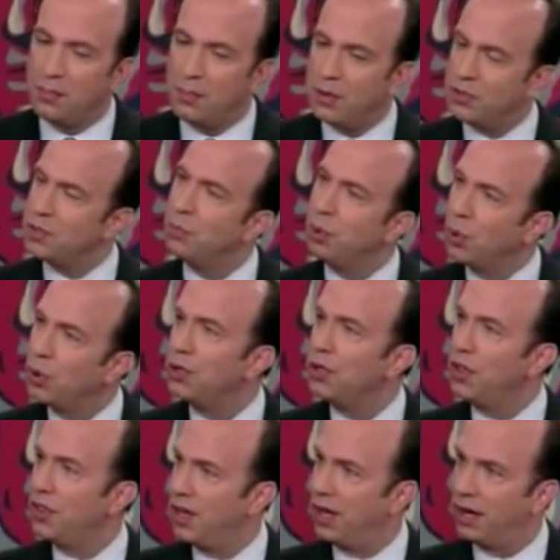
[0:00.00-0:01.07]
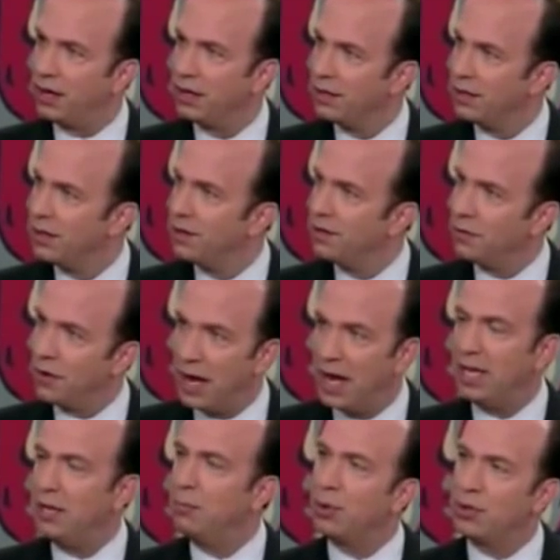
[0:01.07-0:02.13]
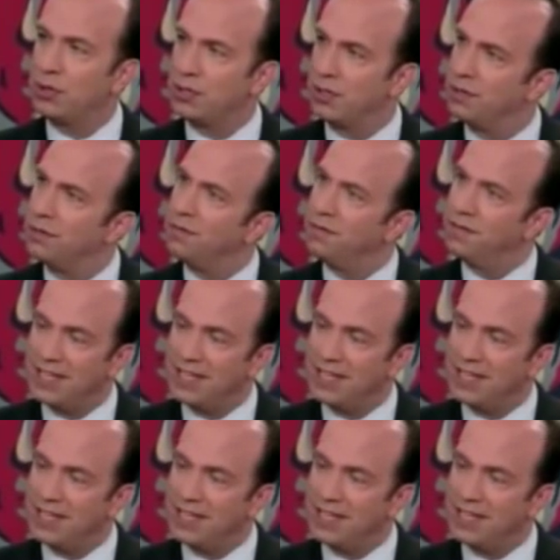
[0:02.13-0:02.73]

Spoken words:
The most important thing for any person